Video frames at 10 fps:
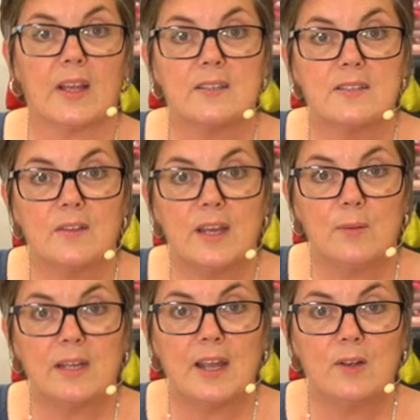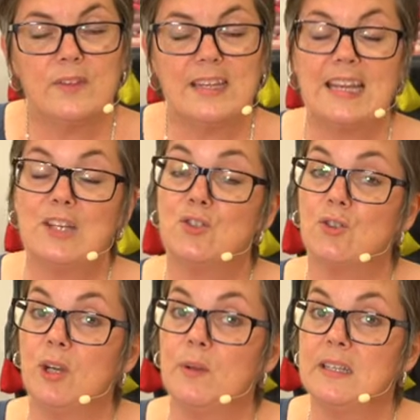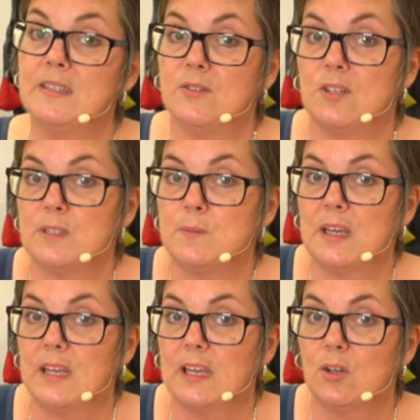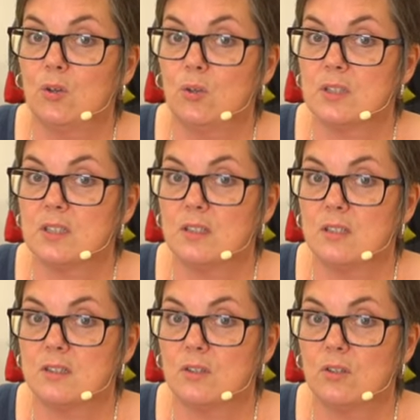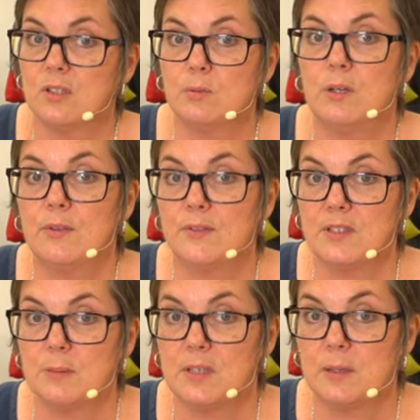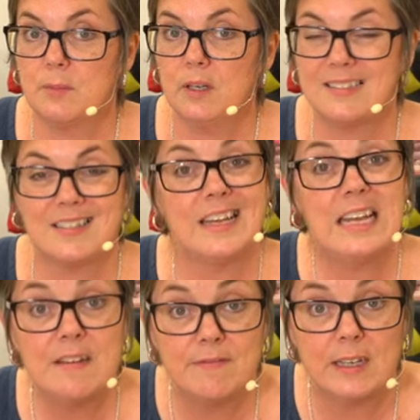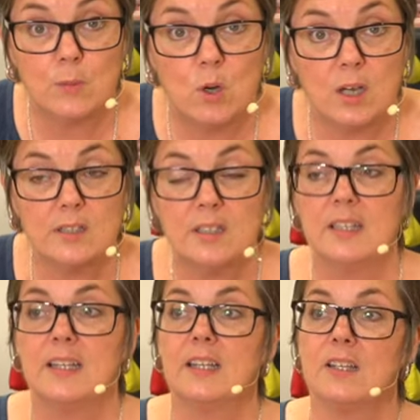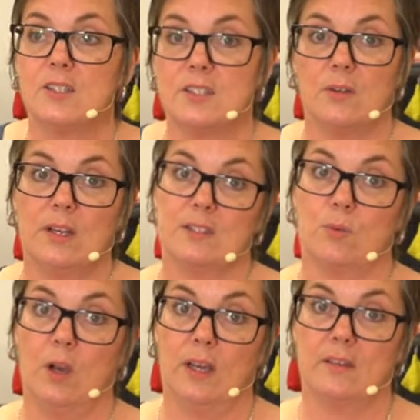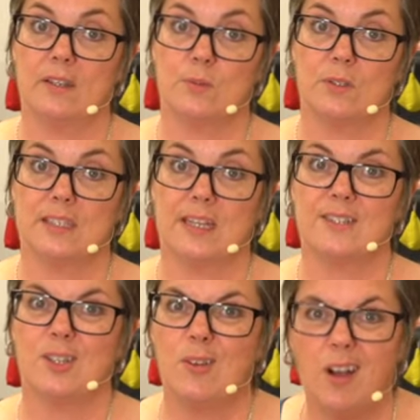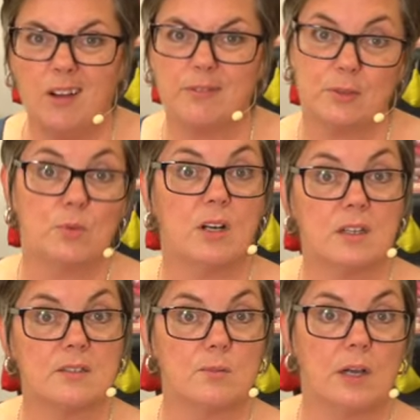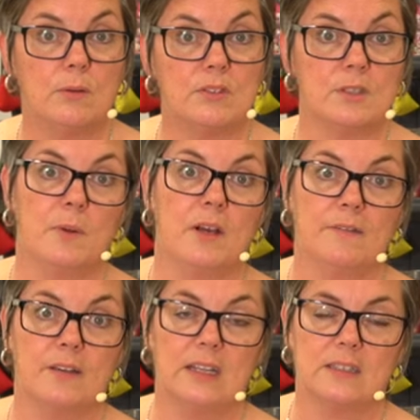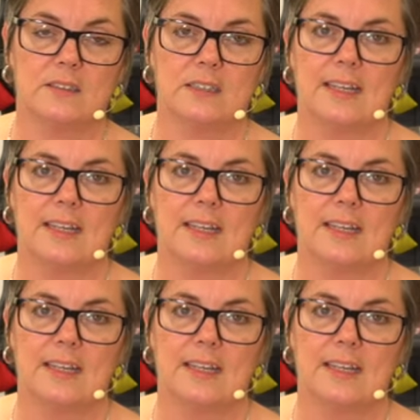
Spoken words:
So there we go. The intro into dressmaking course starts on the 12th of September. It's an evening one, so it's quite a nice one to get to after work as well, which is perfect.